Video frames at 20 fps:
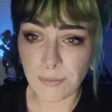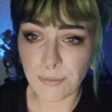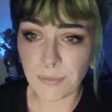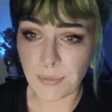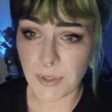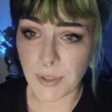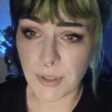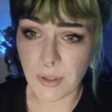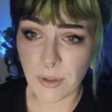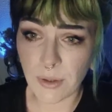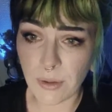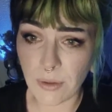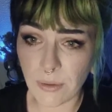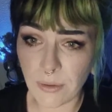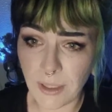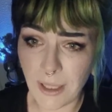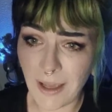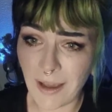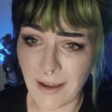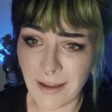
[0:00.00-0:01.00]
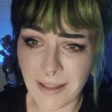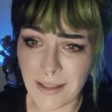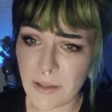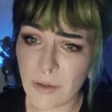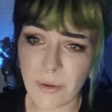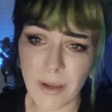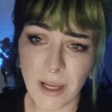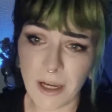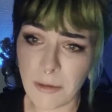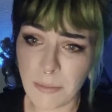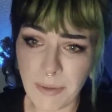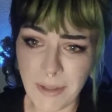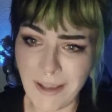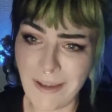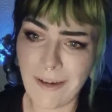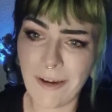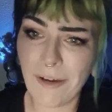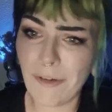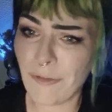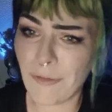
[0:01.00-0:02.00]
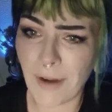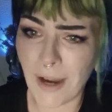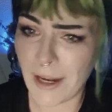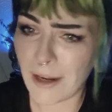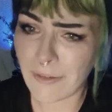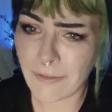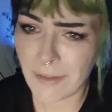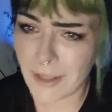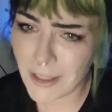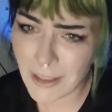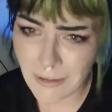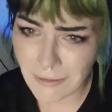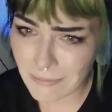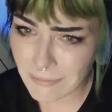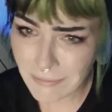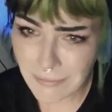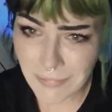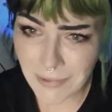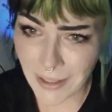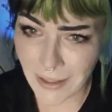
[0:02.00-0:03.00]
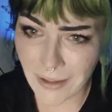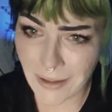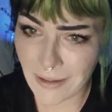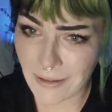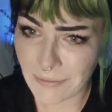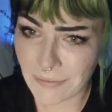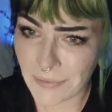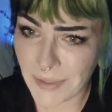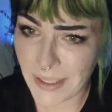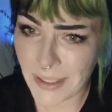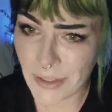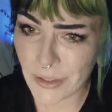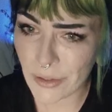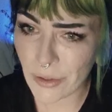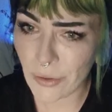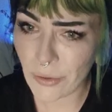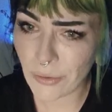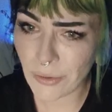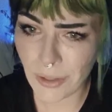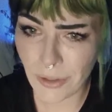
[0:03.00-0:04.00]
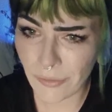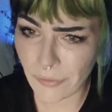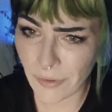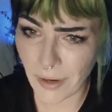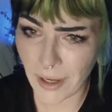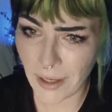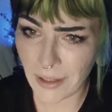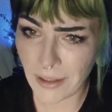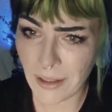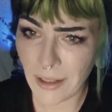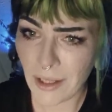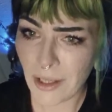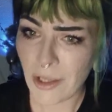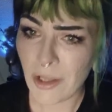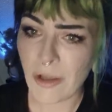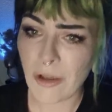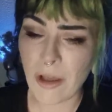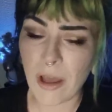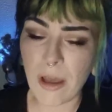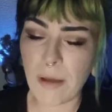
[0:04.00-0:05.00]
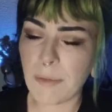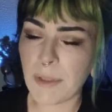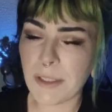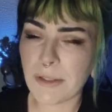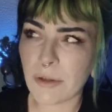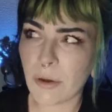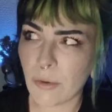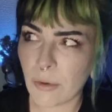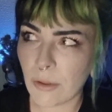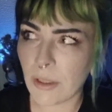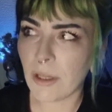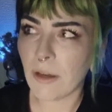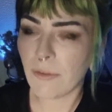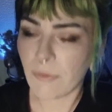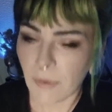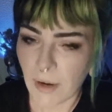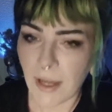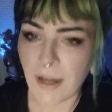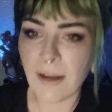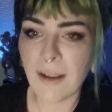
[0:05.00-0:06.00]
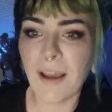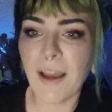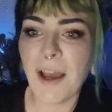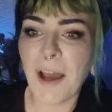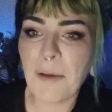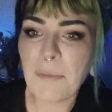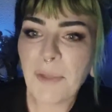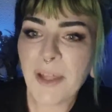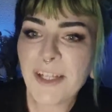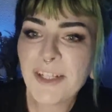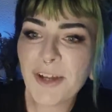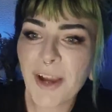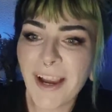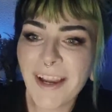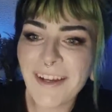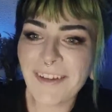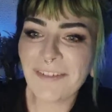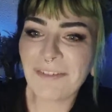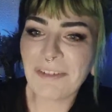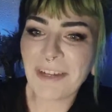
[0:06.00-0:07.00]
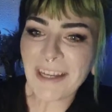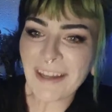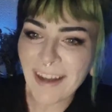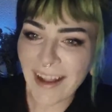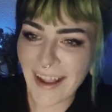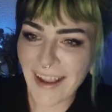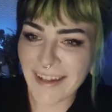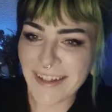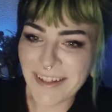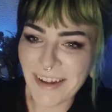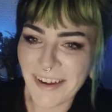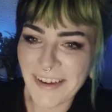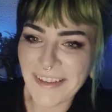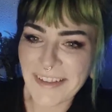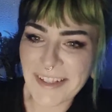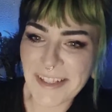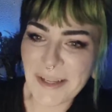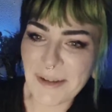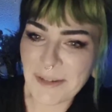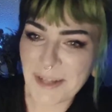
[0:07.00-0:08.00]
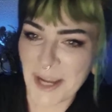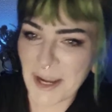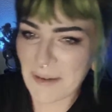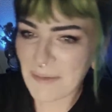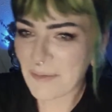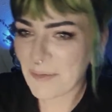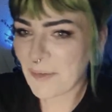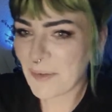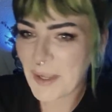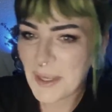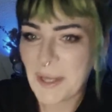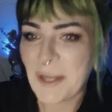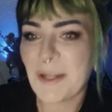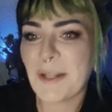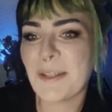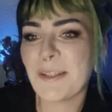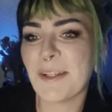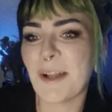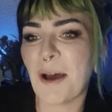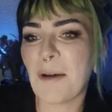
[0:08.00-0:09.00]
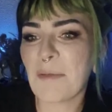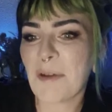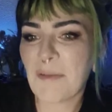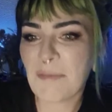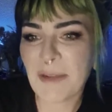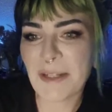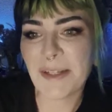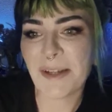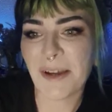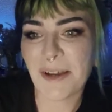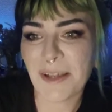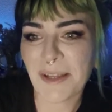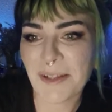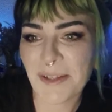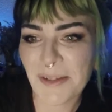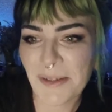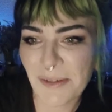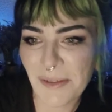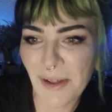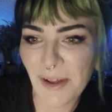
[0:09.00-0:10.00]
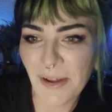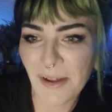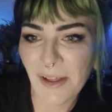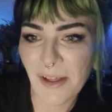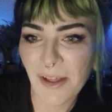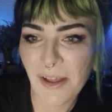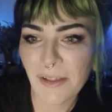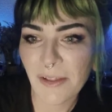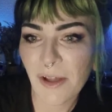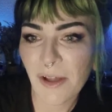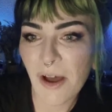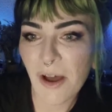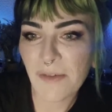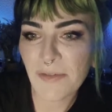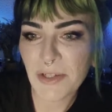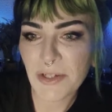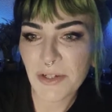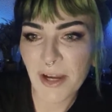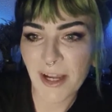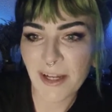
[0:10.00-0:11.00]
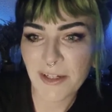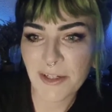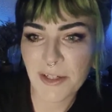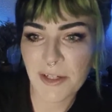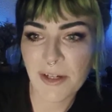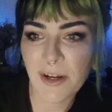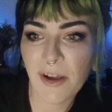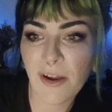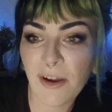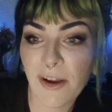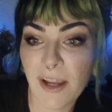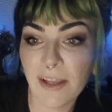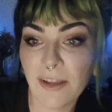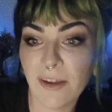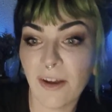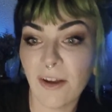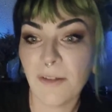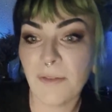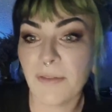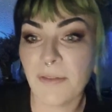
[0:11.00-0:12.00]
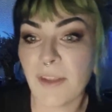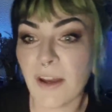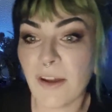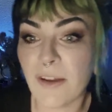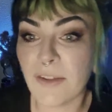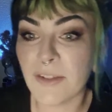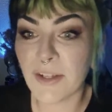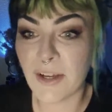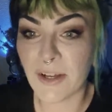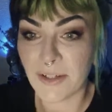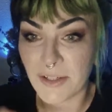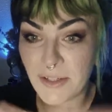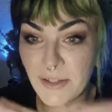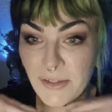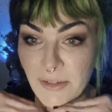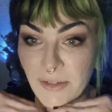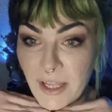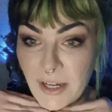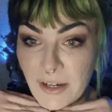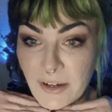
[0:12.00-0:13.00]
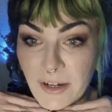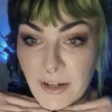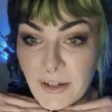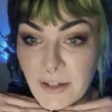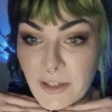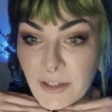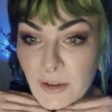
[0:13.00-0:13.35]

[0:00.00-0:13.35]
So yeah, it's okay to be afraid of it. Like it's totally afraid. I mean, totally afraid. I'm like trying to read and talk at the same time. We need to stop. I've been talking too long. Law of attraction. All right, y'all. I'll talk to you later.